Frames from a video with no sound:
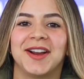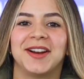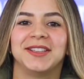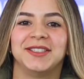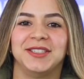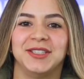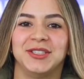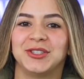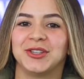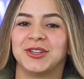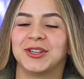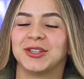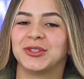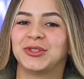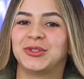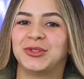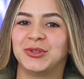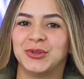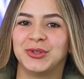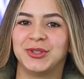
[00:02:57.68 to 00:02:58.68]
are additional
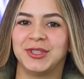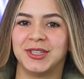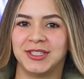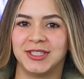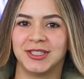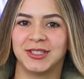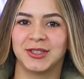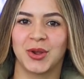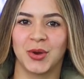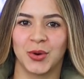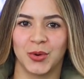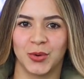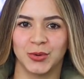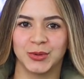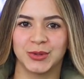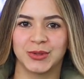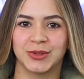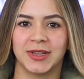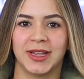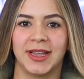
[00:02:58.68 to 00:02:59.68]
2-digit
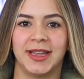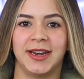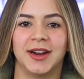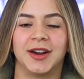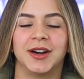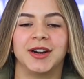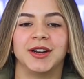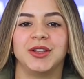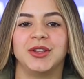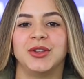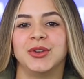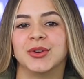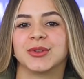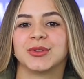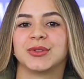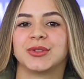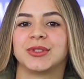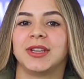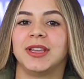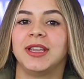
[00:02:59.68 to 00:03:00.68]
codes and are
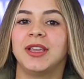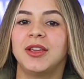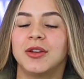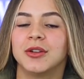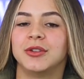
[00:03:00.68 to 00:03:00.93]
used in